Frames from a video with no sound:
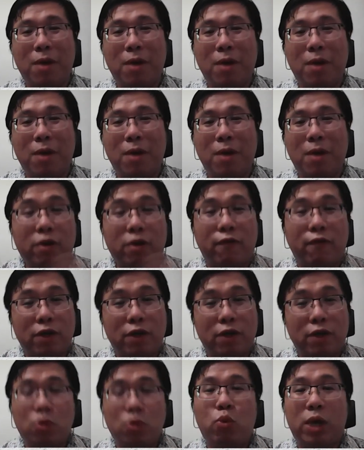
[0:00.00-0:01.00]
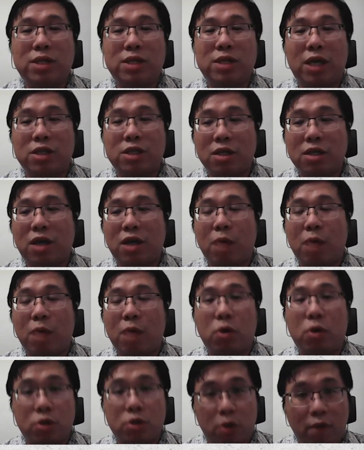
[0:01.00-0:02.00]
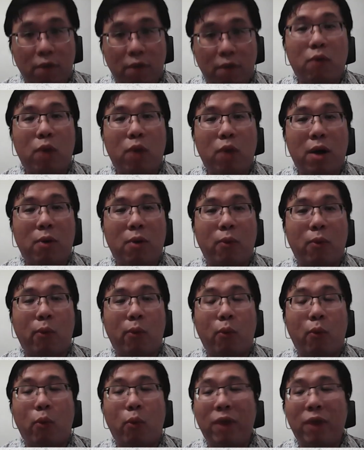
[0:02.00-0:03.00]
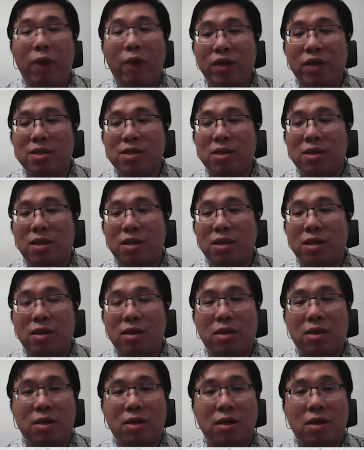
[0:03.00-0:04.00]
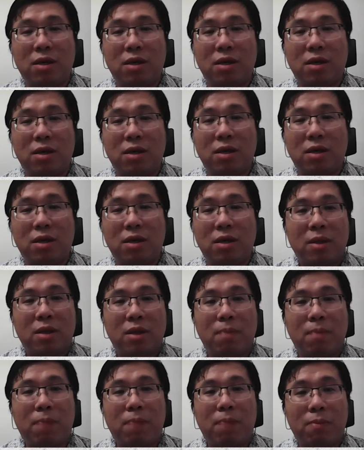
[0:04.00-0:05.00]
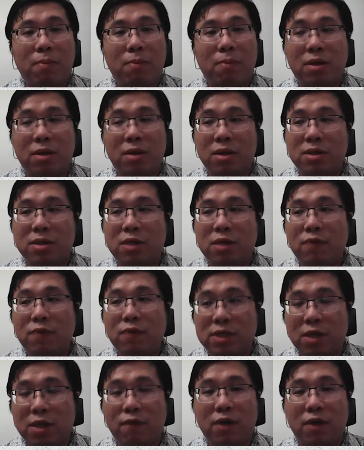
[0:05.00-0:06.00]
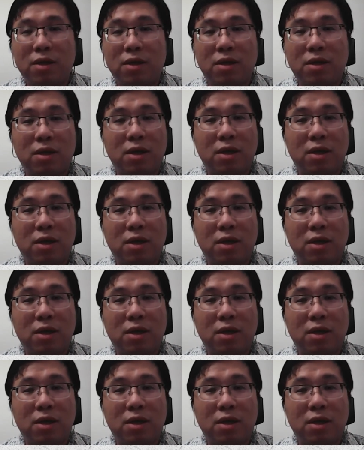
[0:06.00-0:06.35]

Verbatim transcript: But for the first two waves, actually government controlled very well. One thing is that the civil servant